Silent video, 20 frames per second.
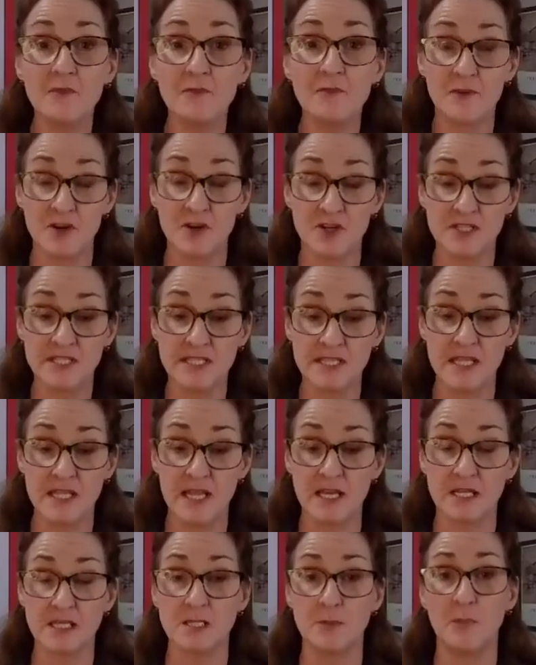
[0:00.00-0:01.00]
the first
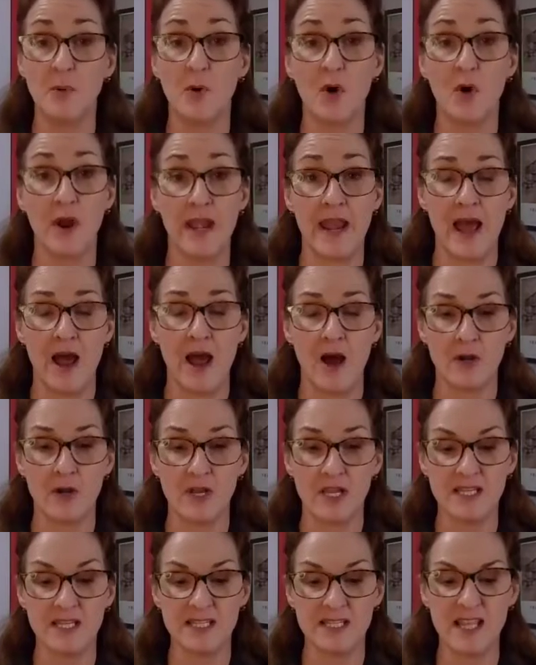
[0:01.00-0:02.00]
thing to point out
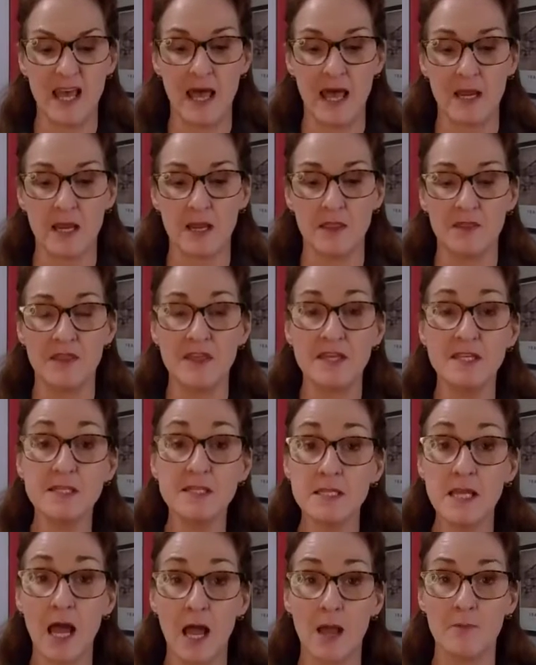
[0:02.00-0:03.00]
is that this
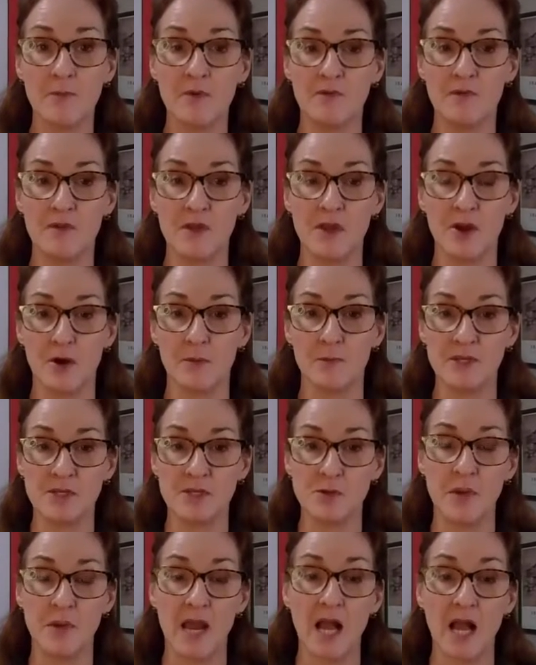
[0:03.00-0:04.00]
time of year,
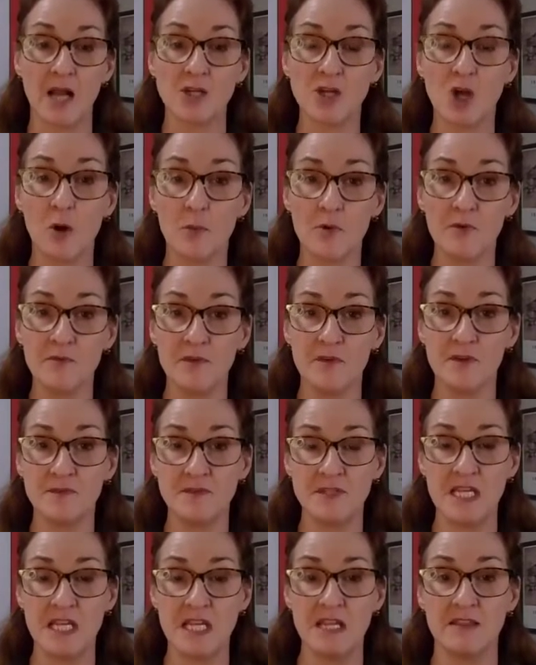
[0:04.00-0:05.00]
between October
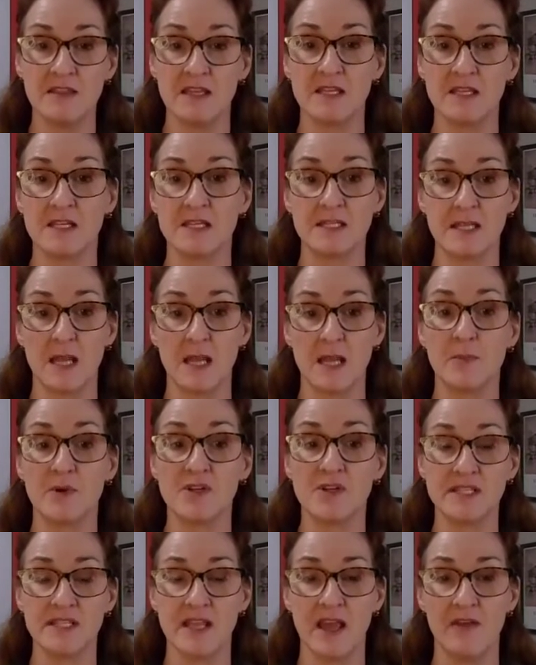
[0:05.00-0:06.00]
15th and December
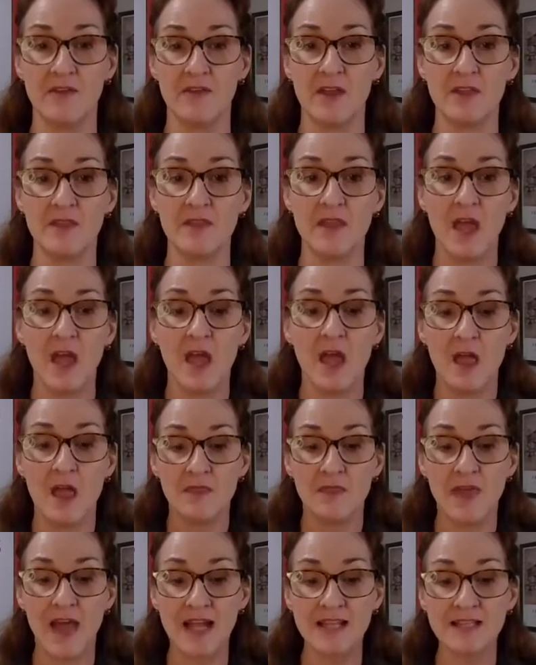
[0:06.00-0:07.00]
7th,
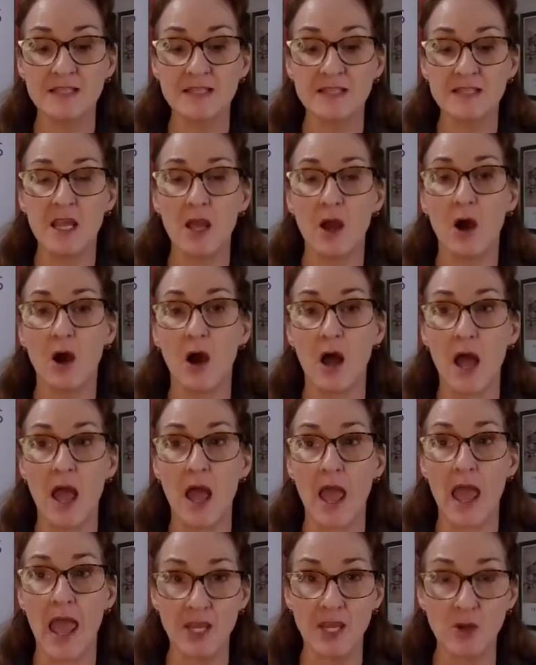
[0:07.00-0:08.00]
that's the
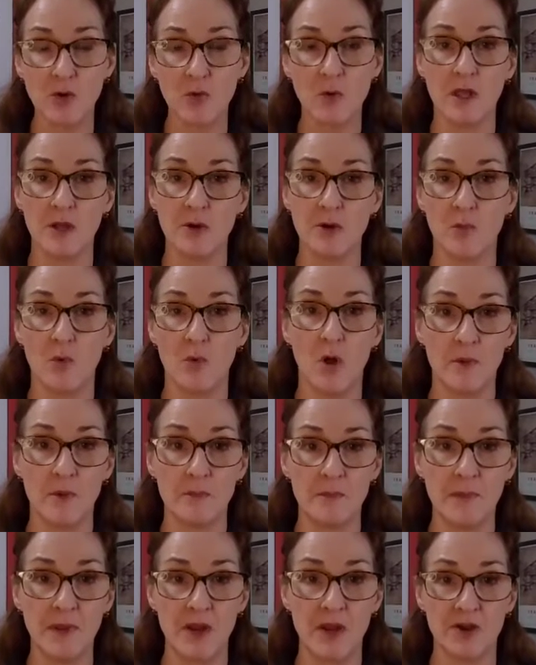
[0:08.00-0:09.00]
annual
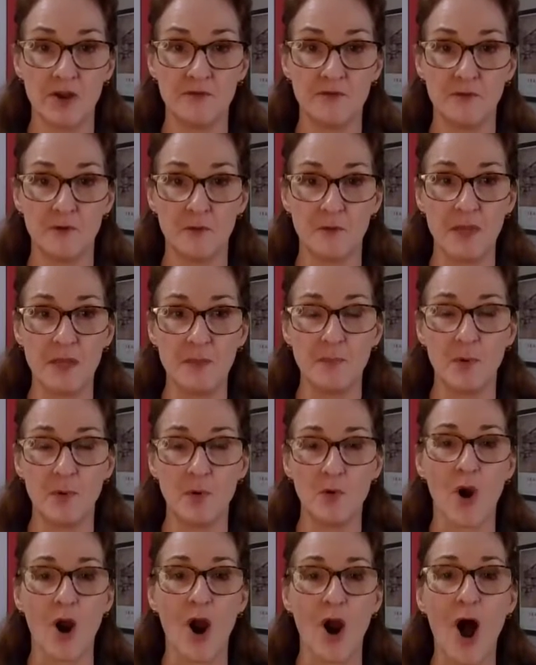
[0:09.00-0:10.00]
enrollment period for people
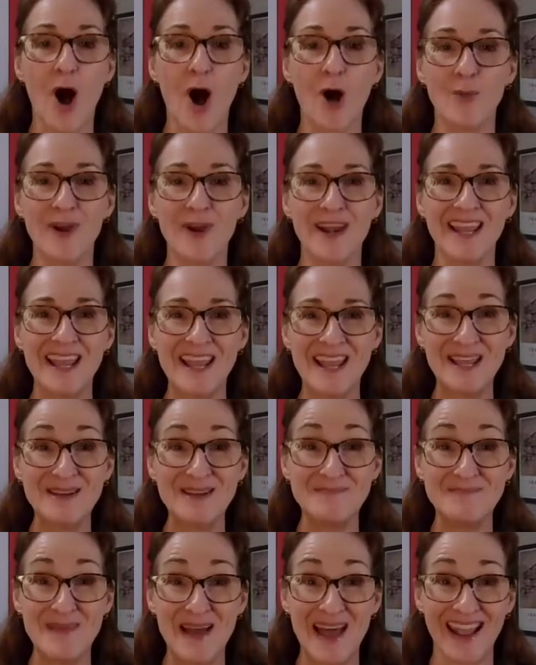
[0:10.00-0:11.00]
who are already
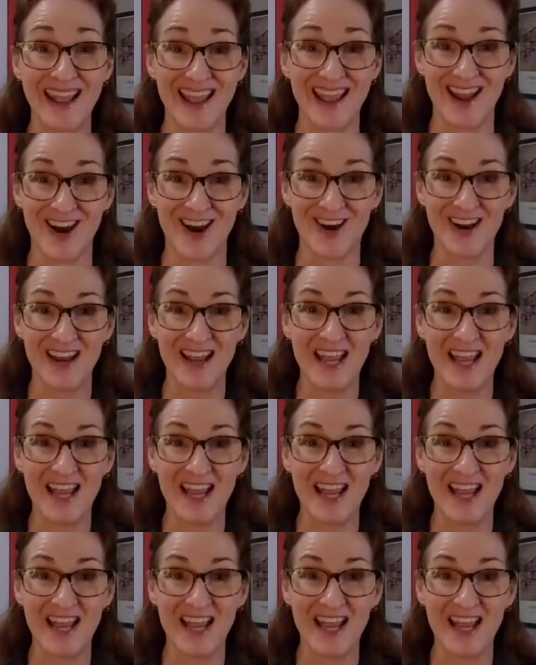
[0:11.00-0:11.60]
in Medicare.